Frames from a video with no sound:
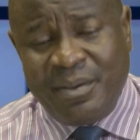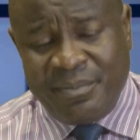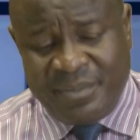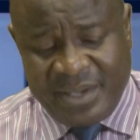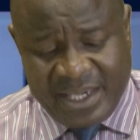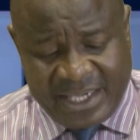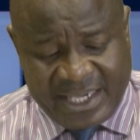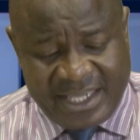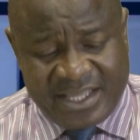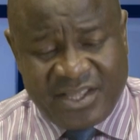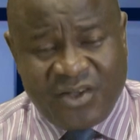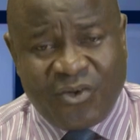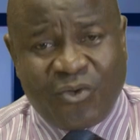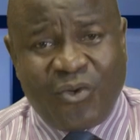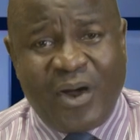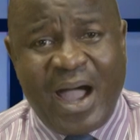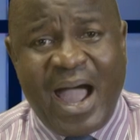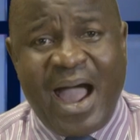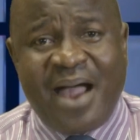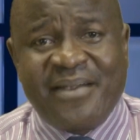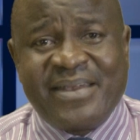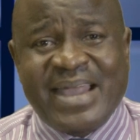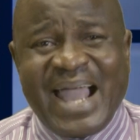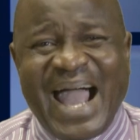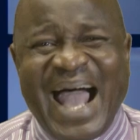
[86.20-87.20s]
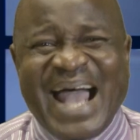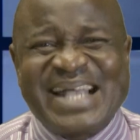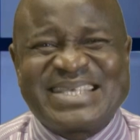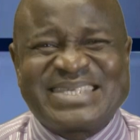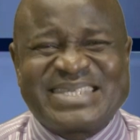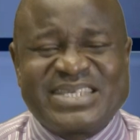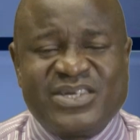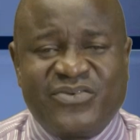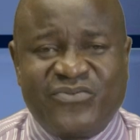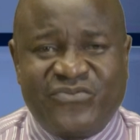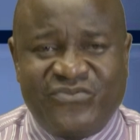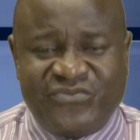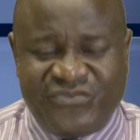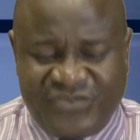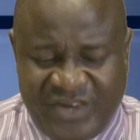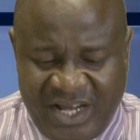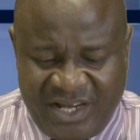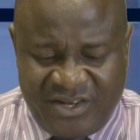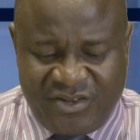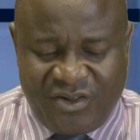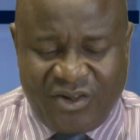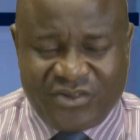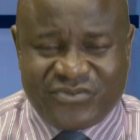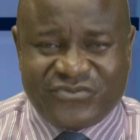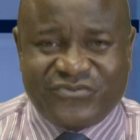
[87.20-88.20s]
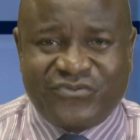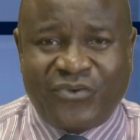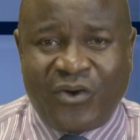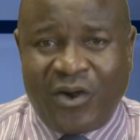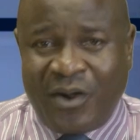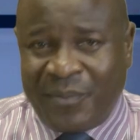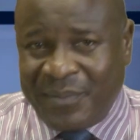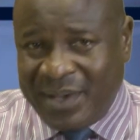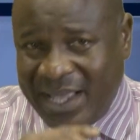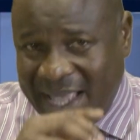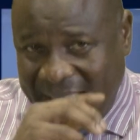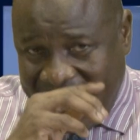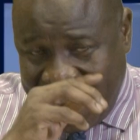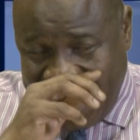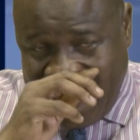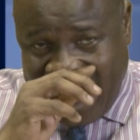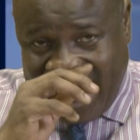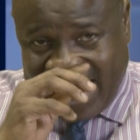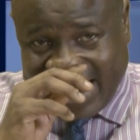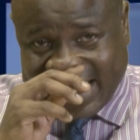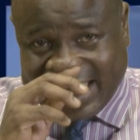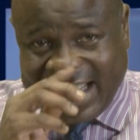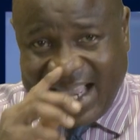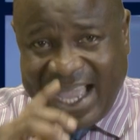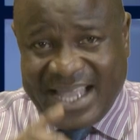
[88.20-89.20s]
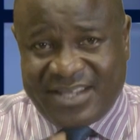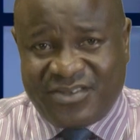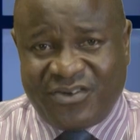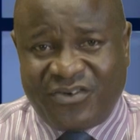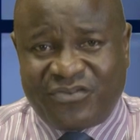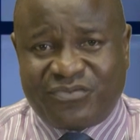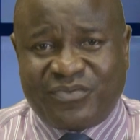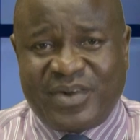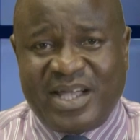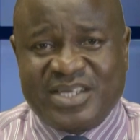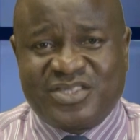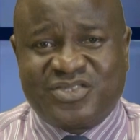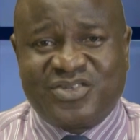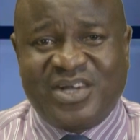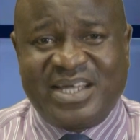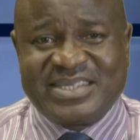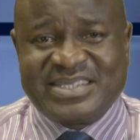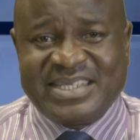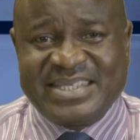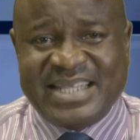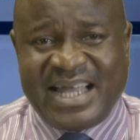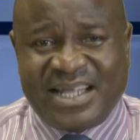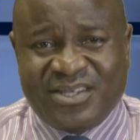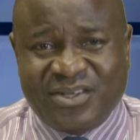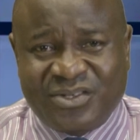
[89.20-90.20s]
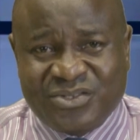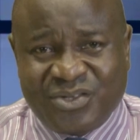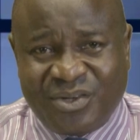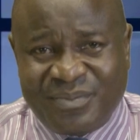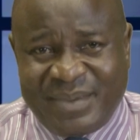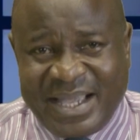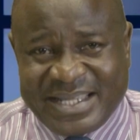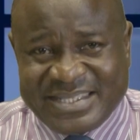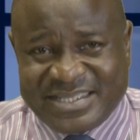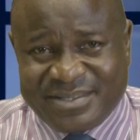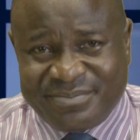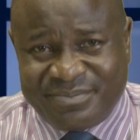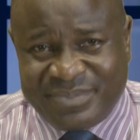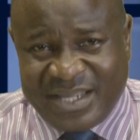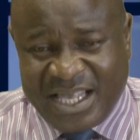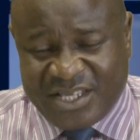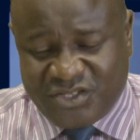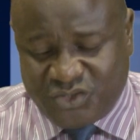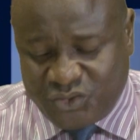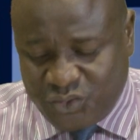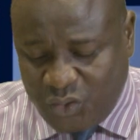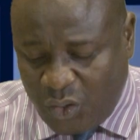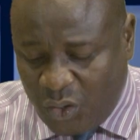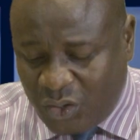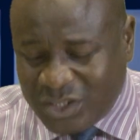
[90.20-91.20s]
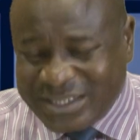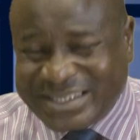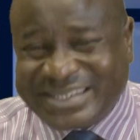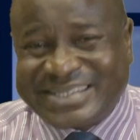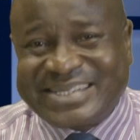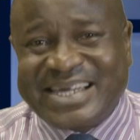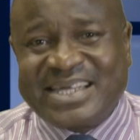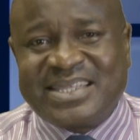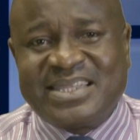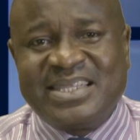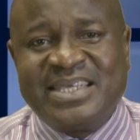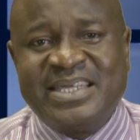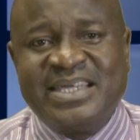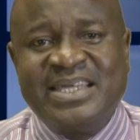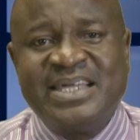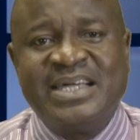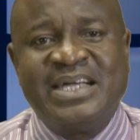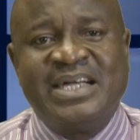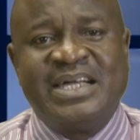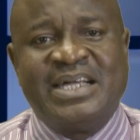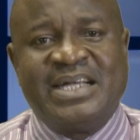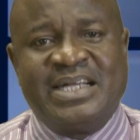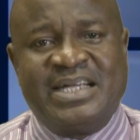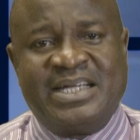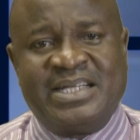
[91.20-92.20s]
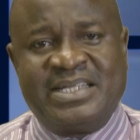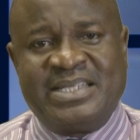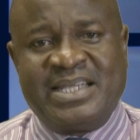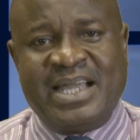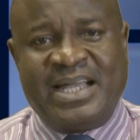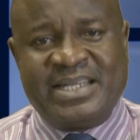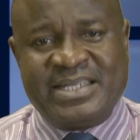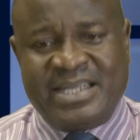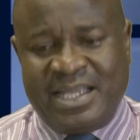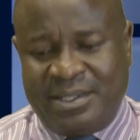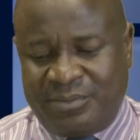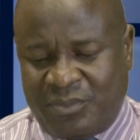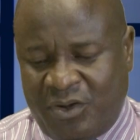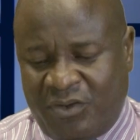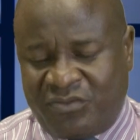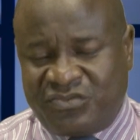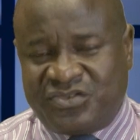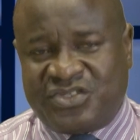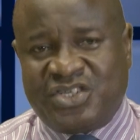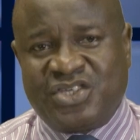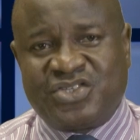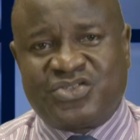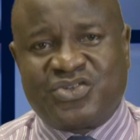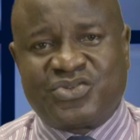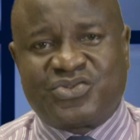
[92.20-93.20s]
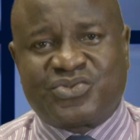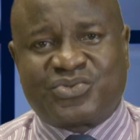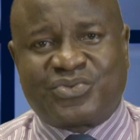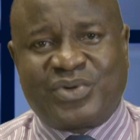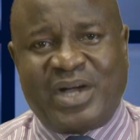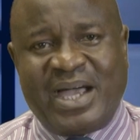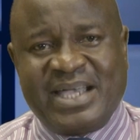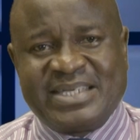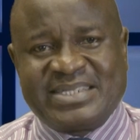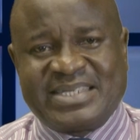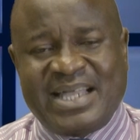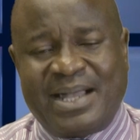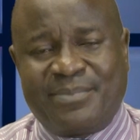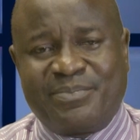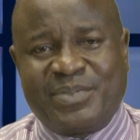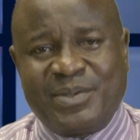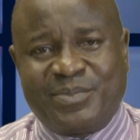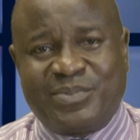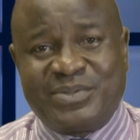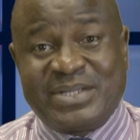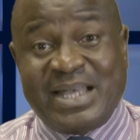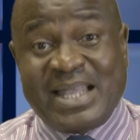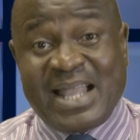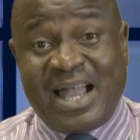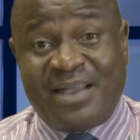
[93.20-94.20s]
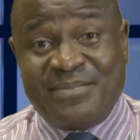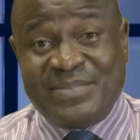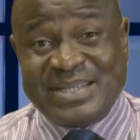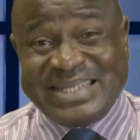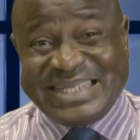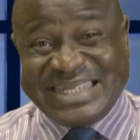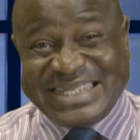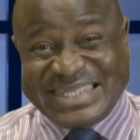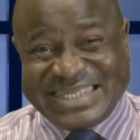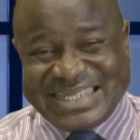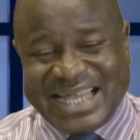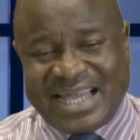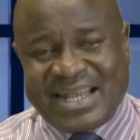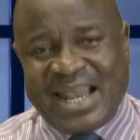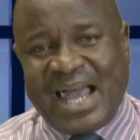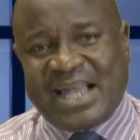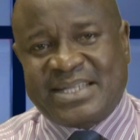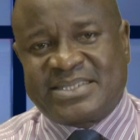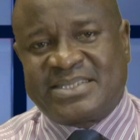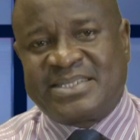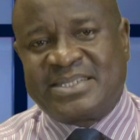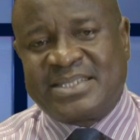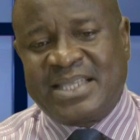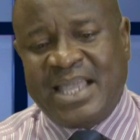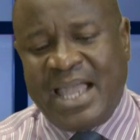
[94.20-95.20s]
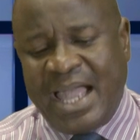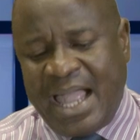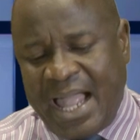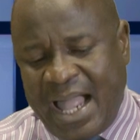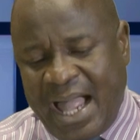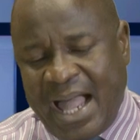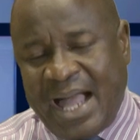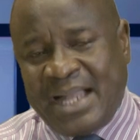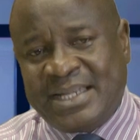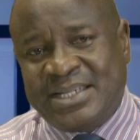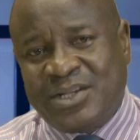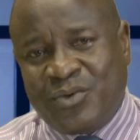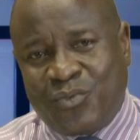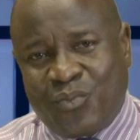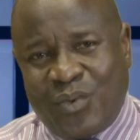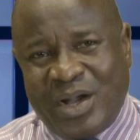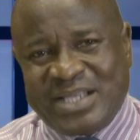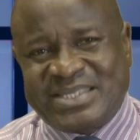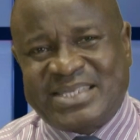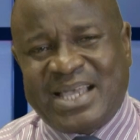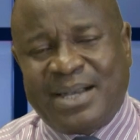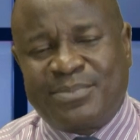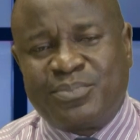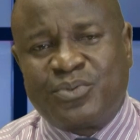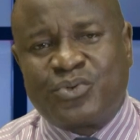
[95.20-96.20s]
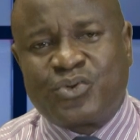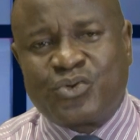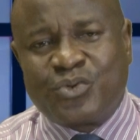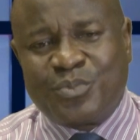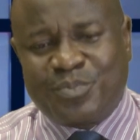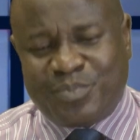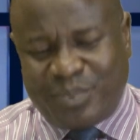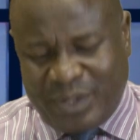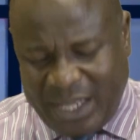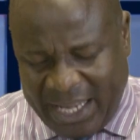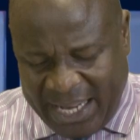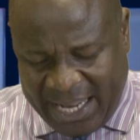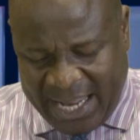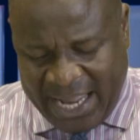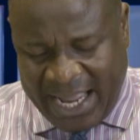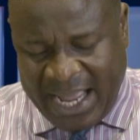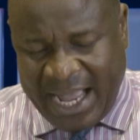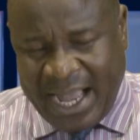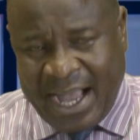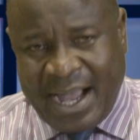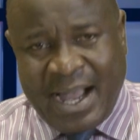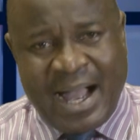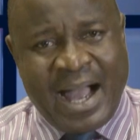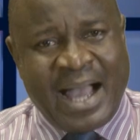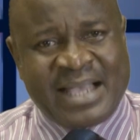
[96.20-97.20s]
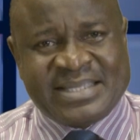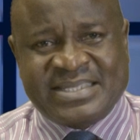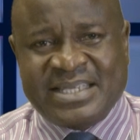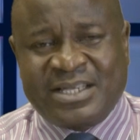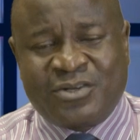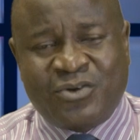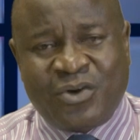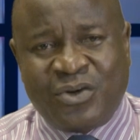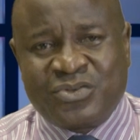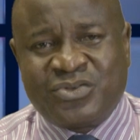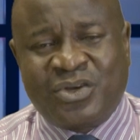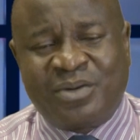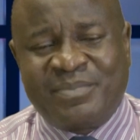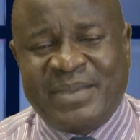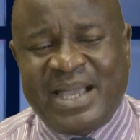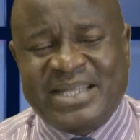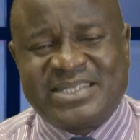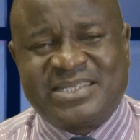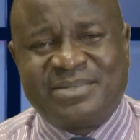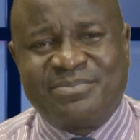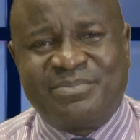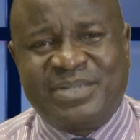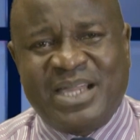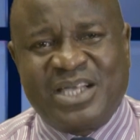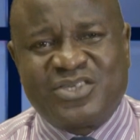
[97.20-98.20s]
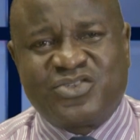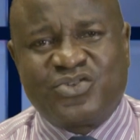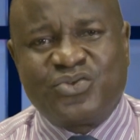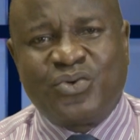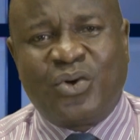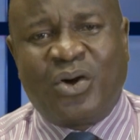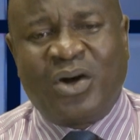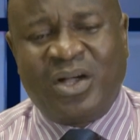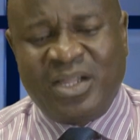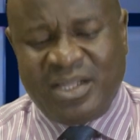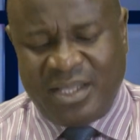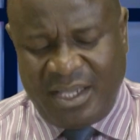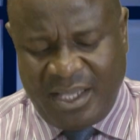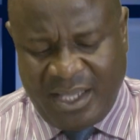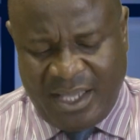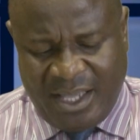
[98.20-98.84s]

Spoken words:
making inquiry, asking various form and kind of questions. I say that Lord Almighty bless you all greatly in the name of Jesus Christ, and people that have been interacting and the WhatsApp group. I say God Almighty bless you all